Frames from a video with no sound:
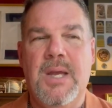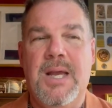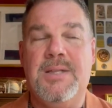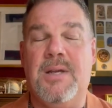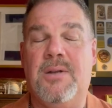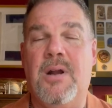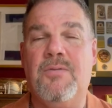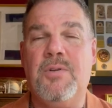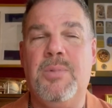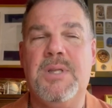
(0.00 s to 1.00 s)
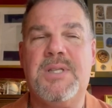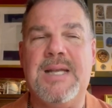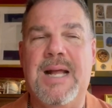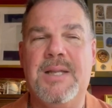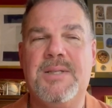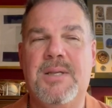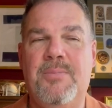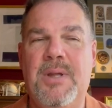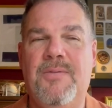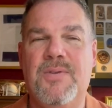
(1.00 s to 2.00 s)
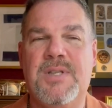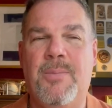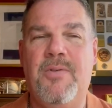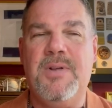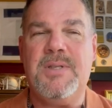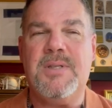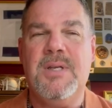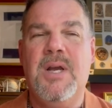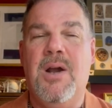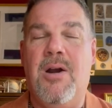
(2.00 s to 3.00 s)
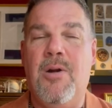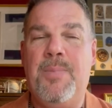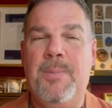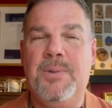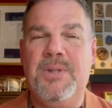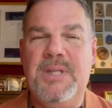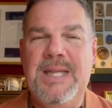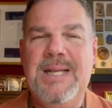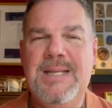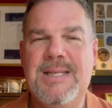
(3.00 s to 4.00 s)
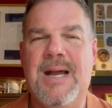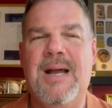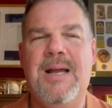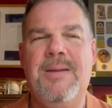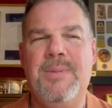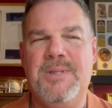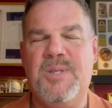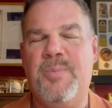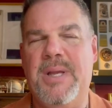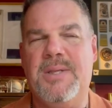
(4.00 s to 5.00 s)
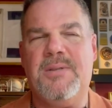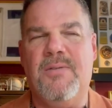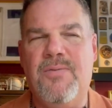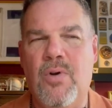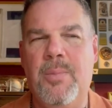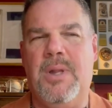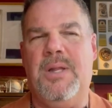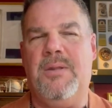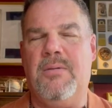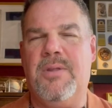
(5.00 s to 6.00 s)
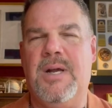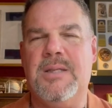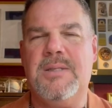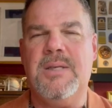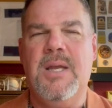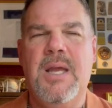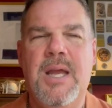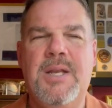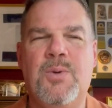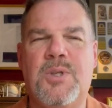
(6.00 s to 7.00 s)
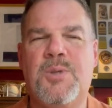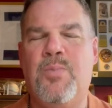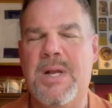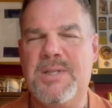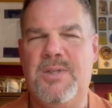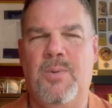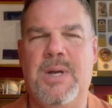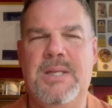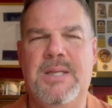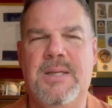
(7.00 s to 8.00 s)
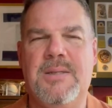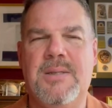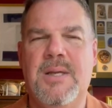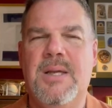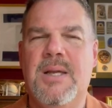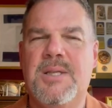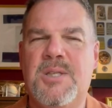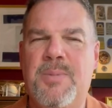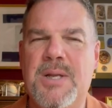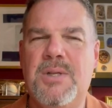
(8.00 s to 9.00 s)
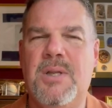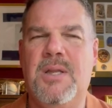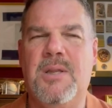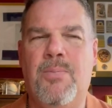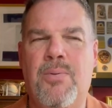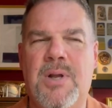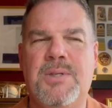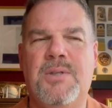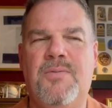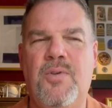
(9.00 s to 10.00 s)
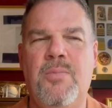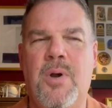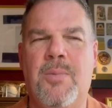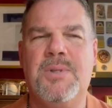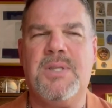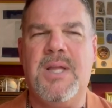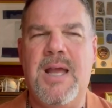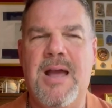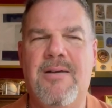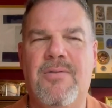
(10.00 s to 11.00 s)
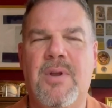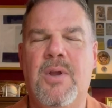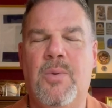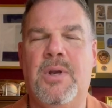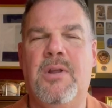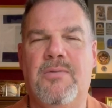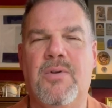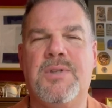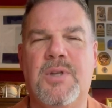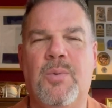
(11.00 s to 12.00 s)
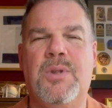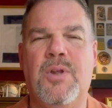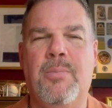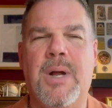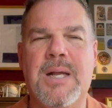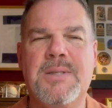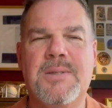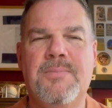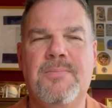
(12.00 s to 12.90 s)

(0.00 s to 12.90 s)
As uncomfortable as silence can be for some of us, our people need time and space to formulate their thoughts and to express new ideas, especially in the precious few moments they have when conversing with their boss.